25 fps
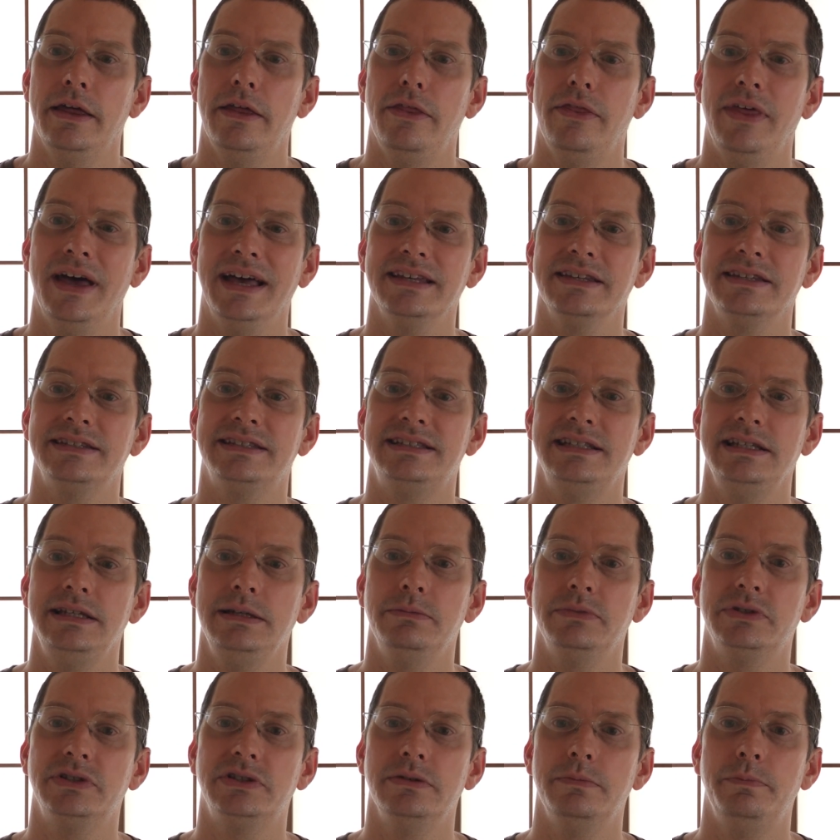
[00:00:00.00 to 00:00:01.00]
that
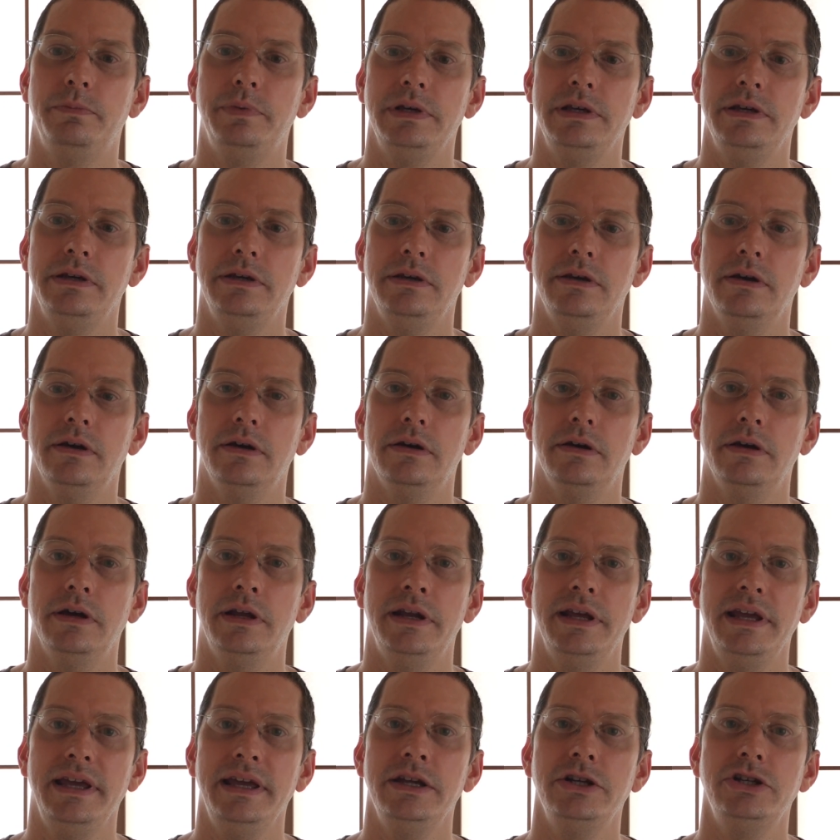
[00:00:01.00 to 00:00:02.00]
seems to be
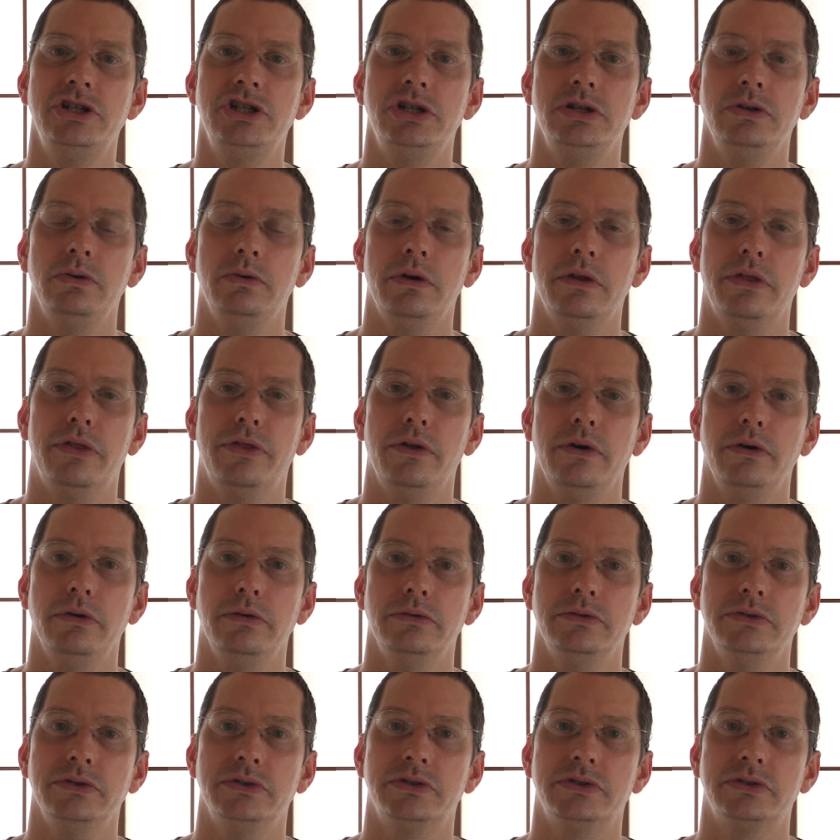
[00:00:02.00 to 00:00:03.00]
an issue with
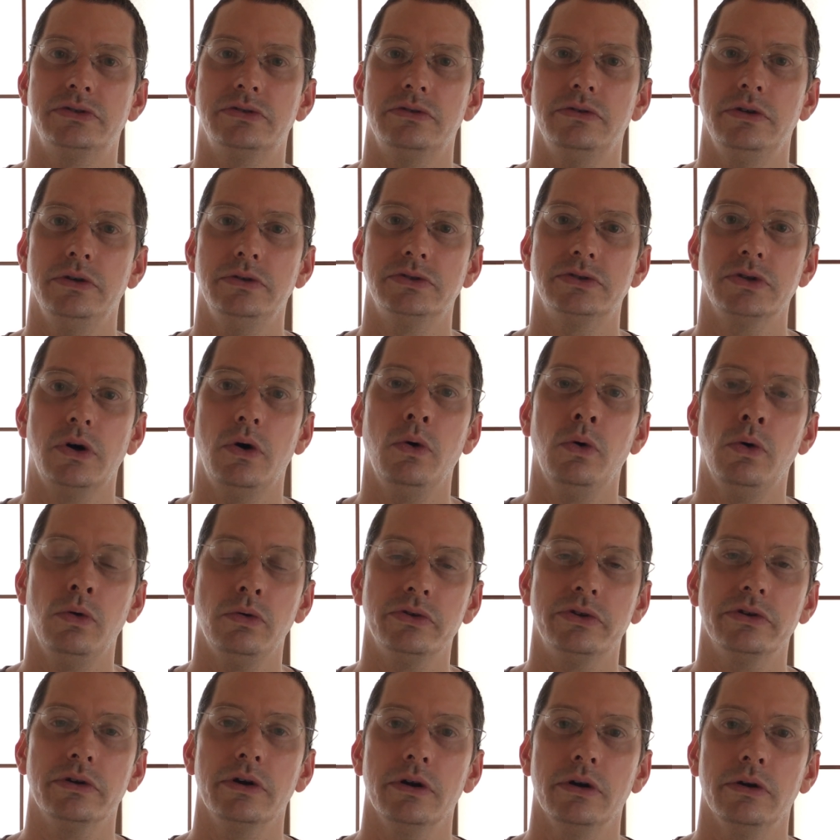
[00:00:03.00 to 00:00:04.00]
those
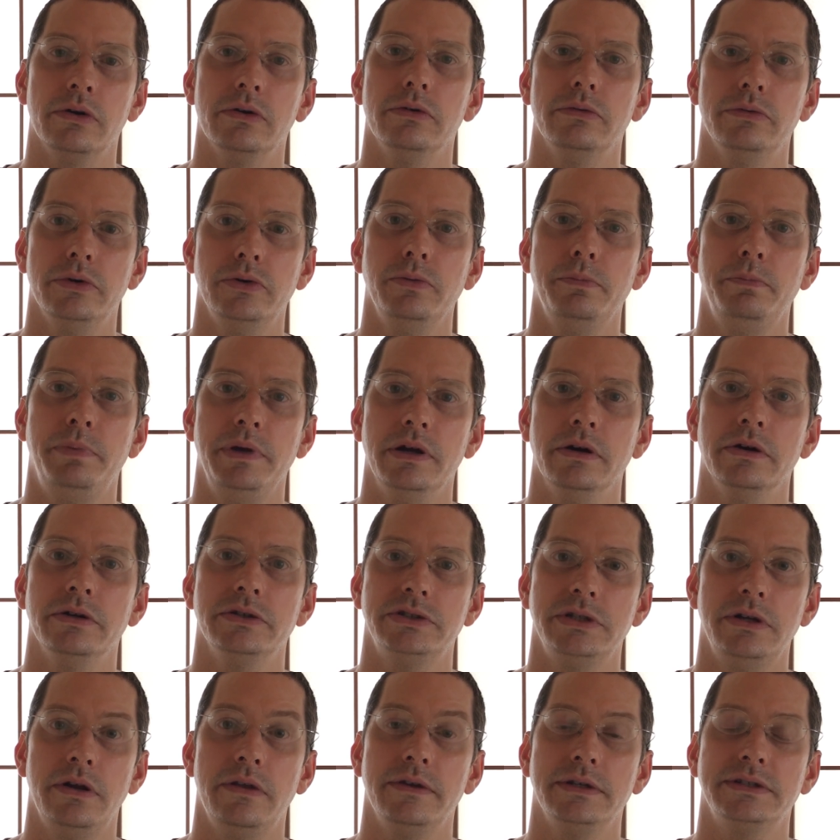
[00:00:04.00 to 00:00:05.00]
older root
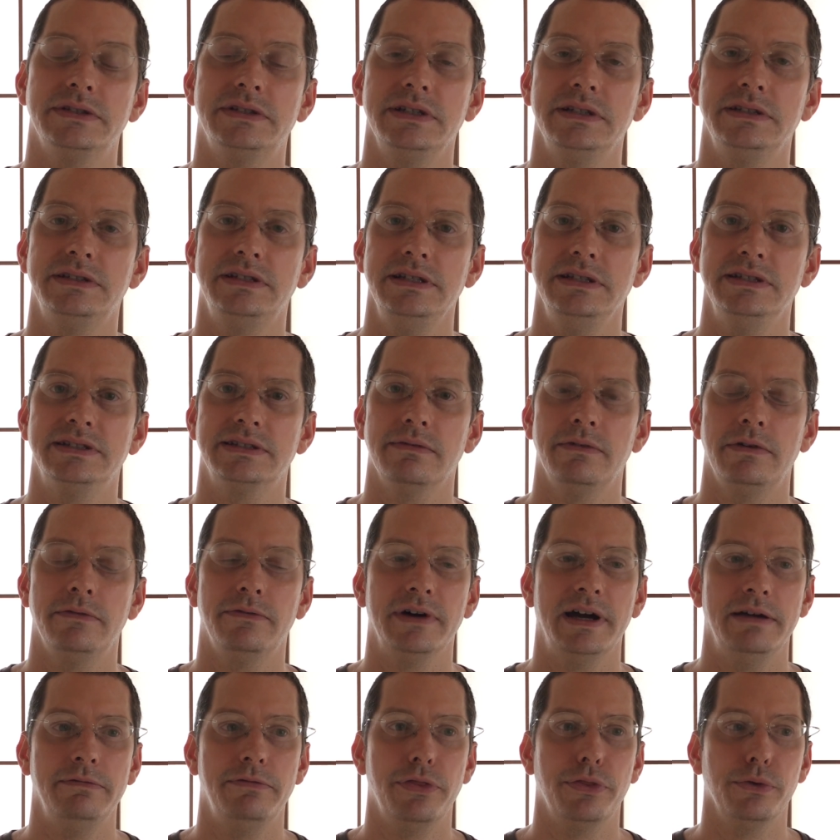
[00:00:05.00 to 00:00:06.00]
beers, you know, the
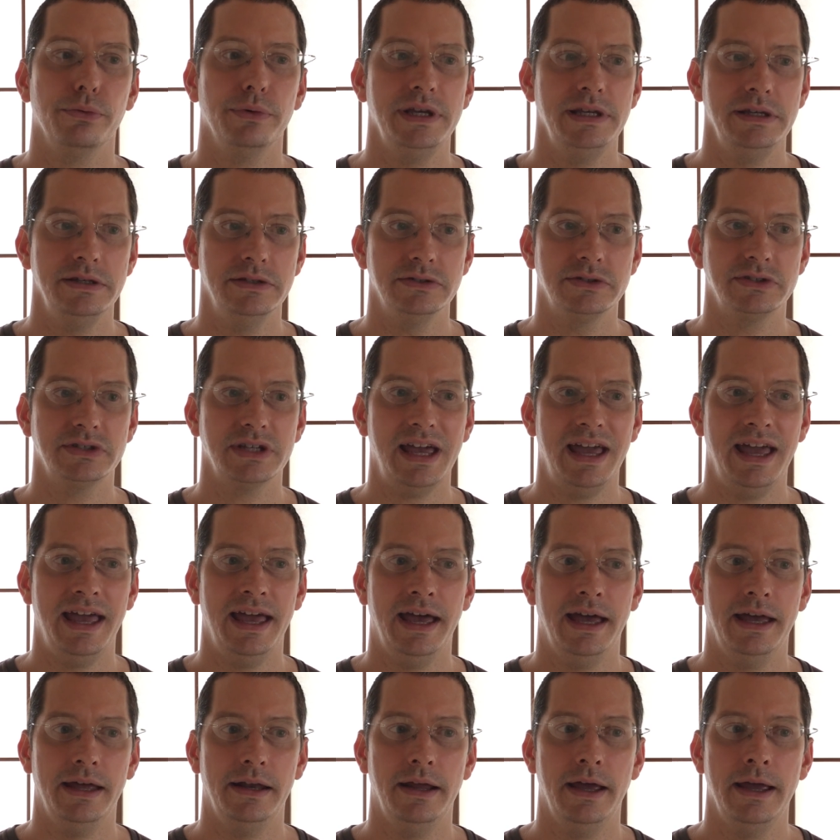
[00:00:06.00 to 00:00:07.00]
16753s.
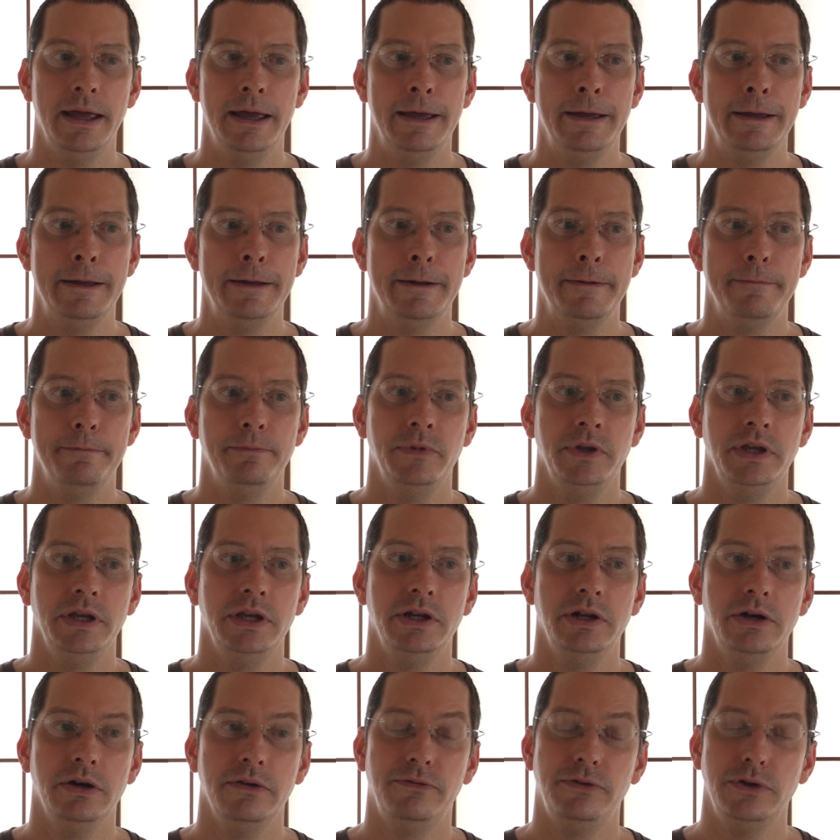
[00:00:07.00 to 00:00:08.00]
And
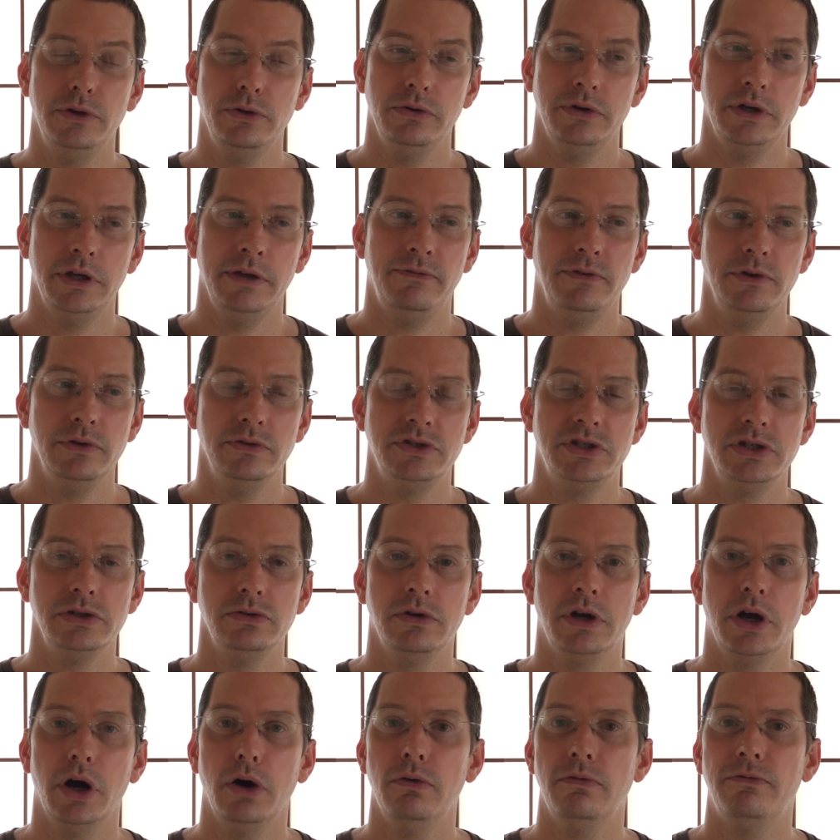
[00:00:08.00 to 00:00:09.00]
you know, if you do
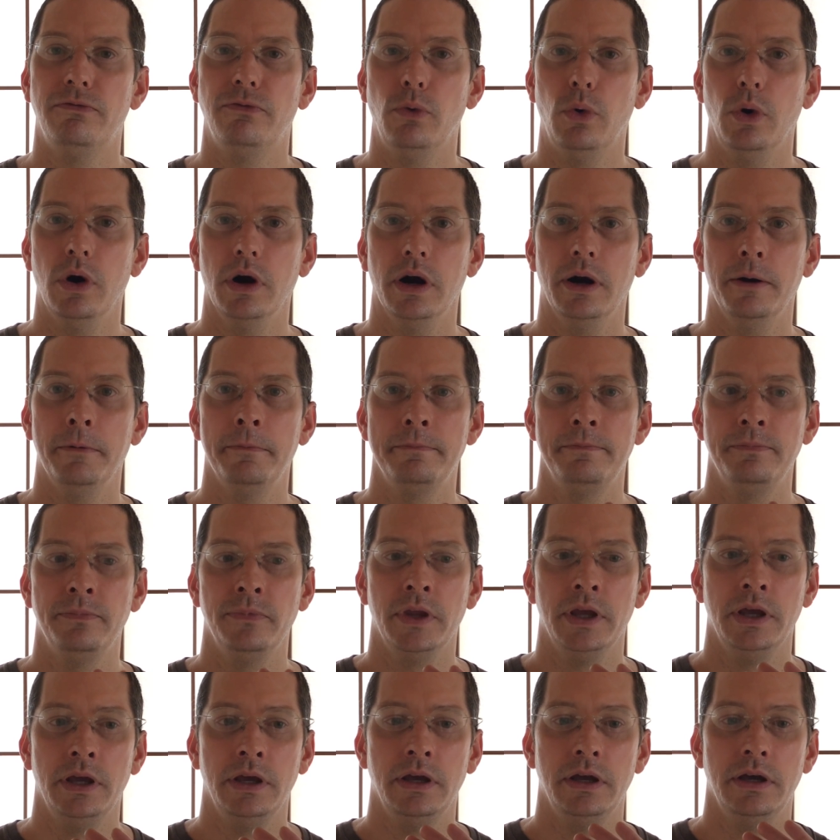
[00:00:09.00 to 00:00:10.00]
go for
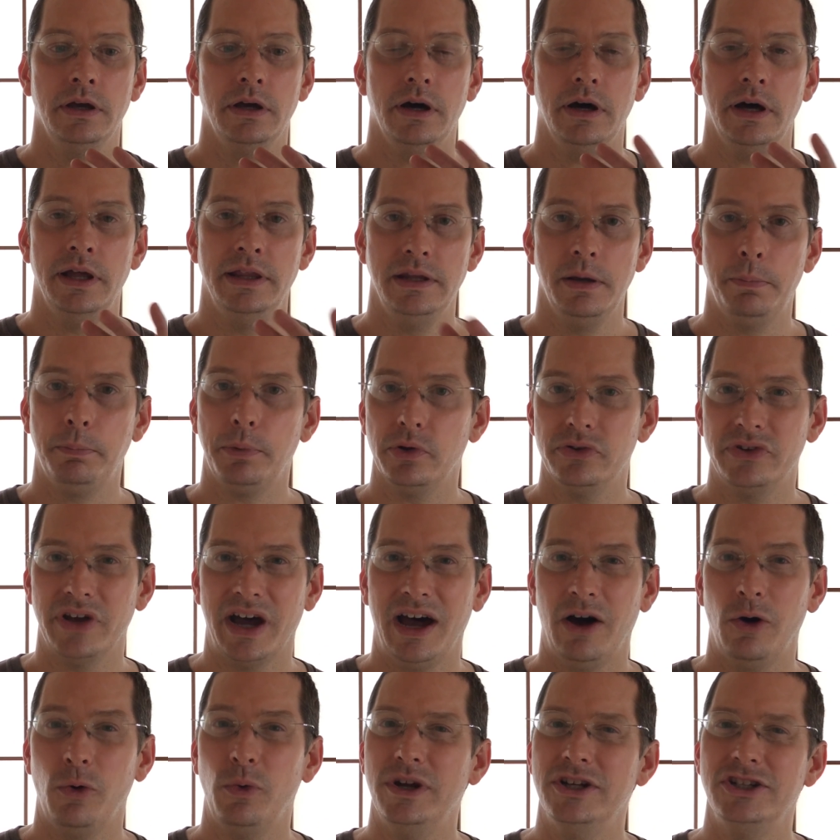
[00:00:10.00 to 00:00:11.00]
a nipple
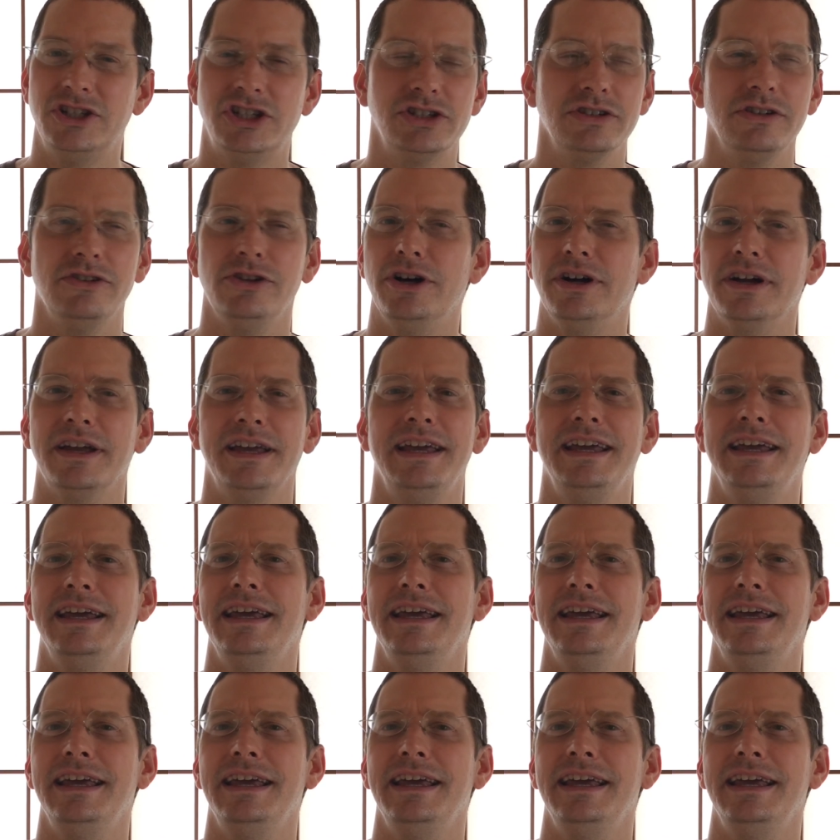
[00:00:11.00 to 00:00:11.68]
dial, which, look,